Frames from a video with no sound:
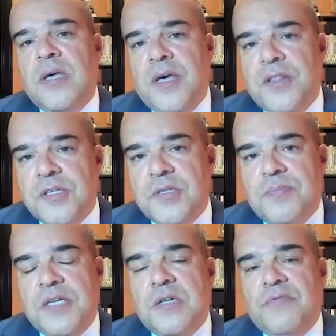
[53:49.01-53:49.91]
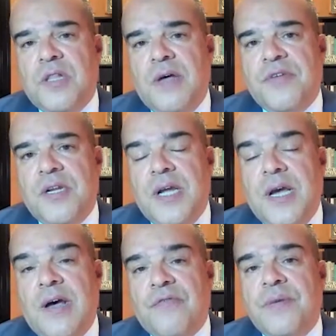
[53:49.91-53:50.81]
in the space of 11 and a
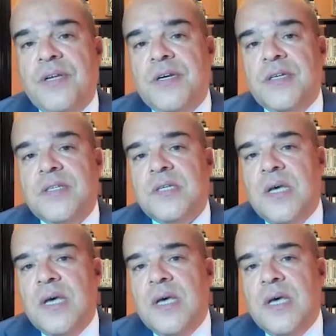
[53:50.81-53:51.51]
half minutes